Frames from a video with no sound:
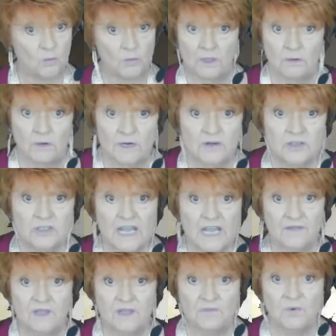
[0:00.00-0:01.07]
We don't
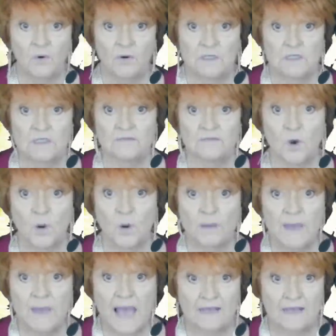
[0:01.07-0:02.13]
understand the importance of going
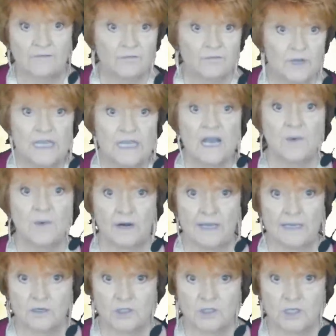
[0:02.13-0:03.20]
back and freeing up our
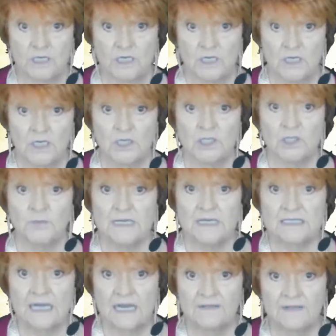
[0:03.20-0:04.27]
energy should we
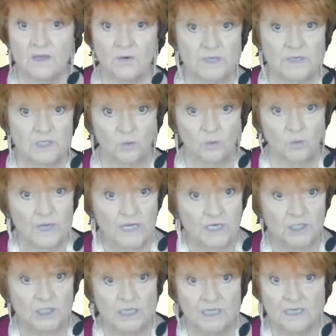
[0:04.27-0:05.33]
decide the original
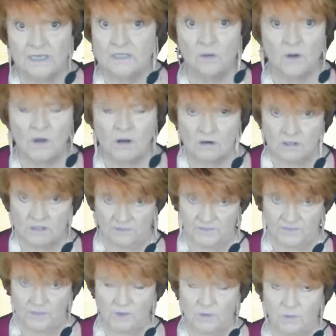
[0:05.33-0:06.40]
wish is no longer
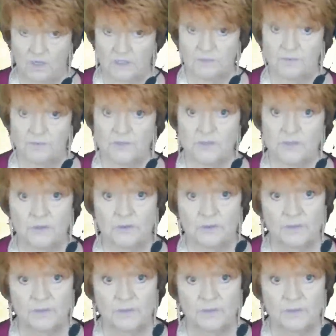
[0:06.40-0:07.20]
something we want to pursue.